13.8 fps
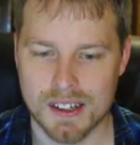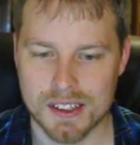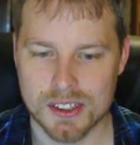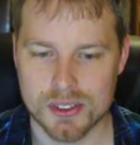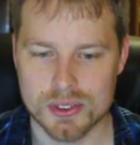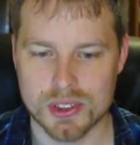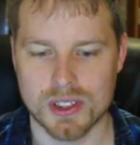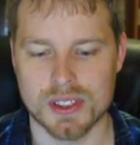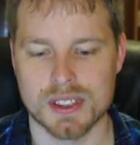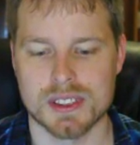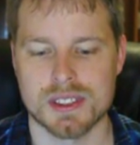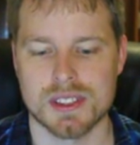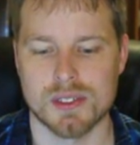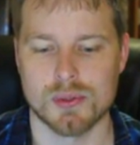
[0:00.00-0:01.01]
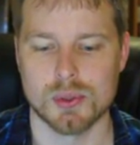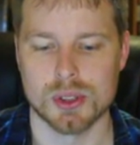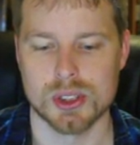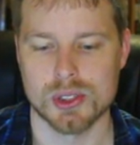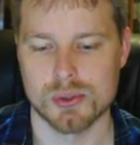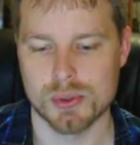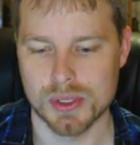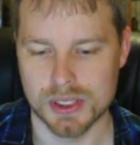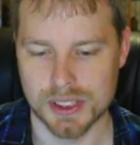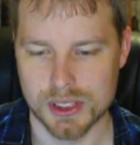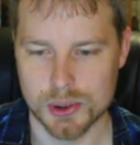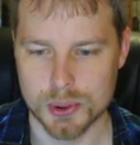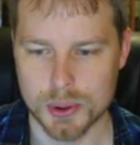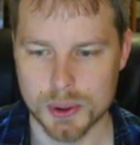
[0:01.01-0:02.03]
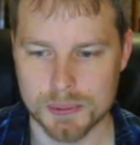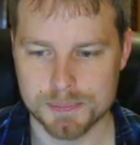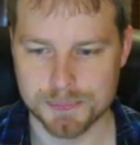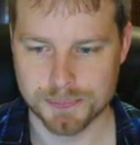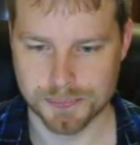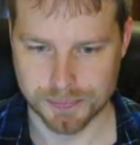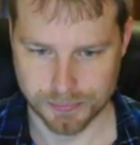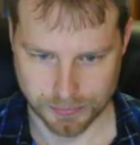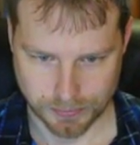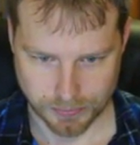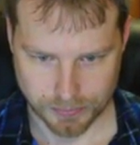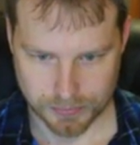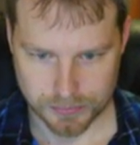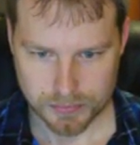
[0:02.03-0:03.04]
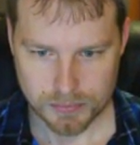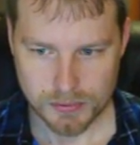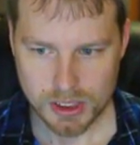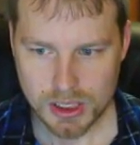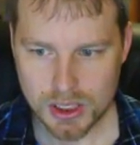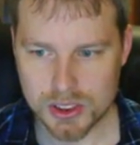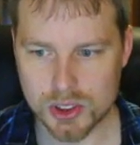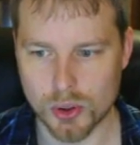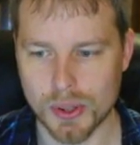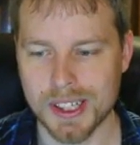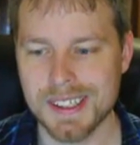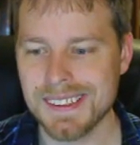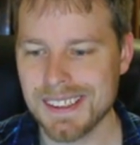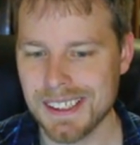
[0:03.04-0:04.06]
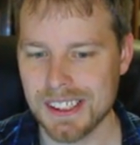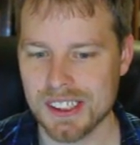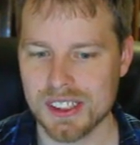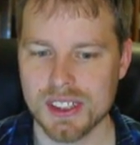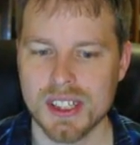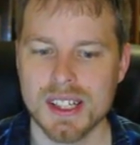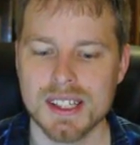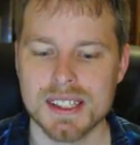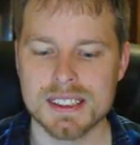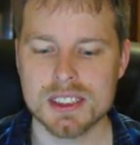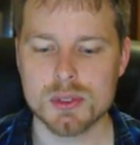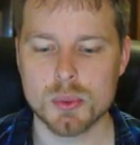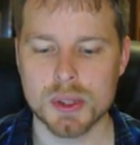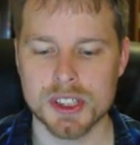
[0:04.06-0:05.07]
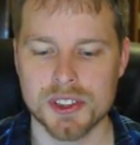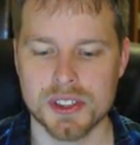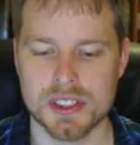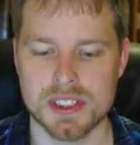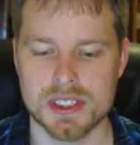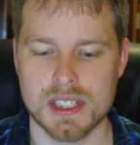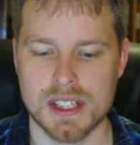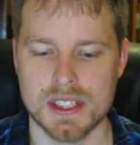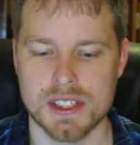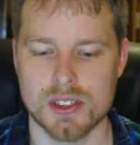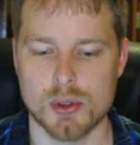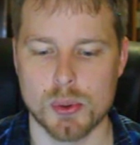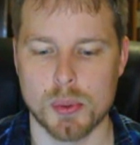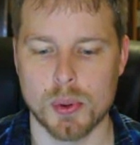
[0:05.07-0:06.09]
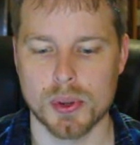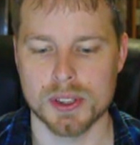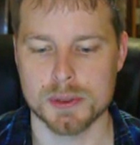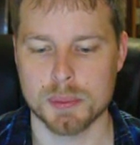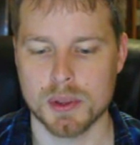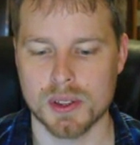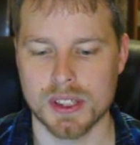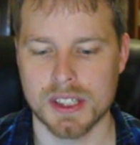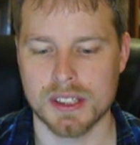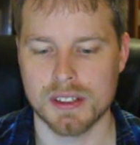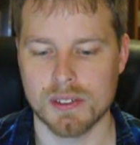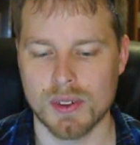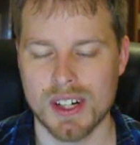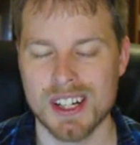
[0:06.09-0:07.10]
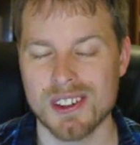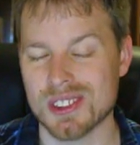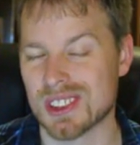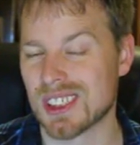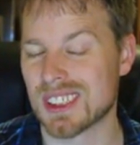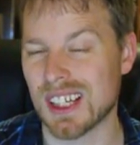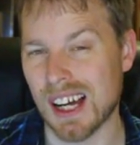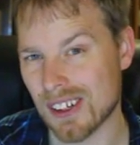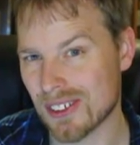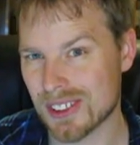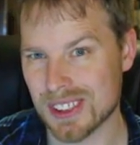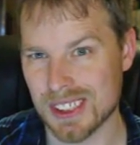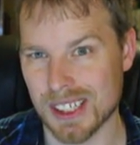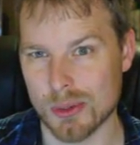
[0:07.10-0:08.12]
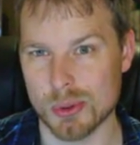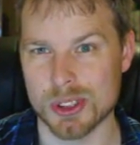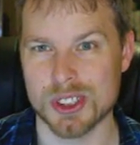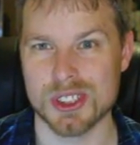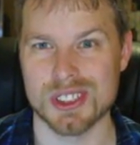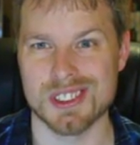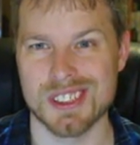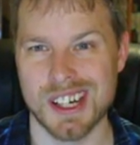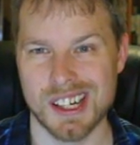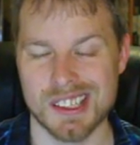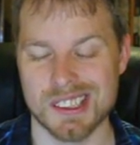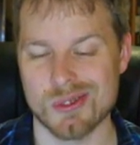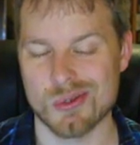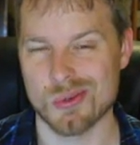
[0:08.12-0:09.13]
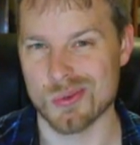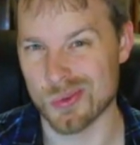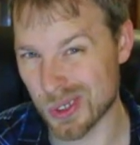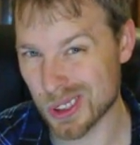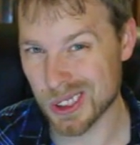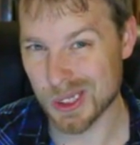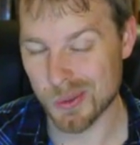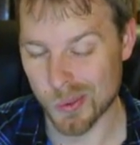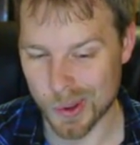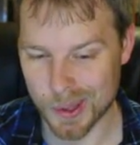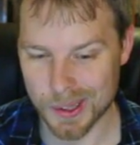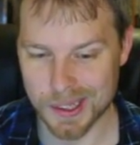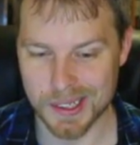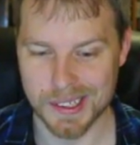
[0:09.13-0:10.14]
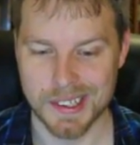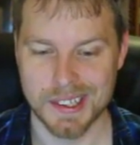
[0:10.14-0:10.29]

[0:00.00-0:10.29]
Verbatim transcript: to use all this stuff, which is really cool. So in here, this is where you can set your points plugin. Right now it's set to auto detect, which does not really work.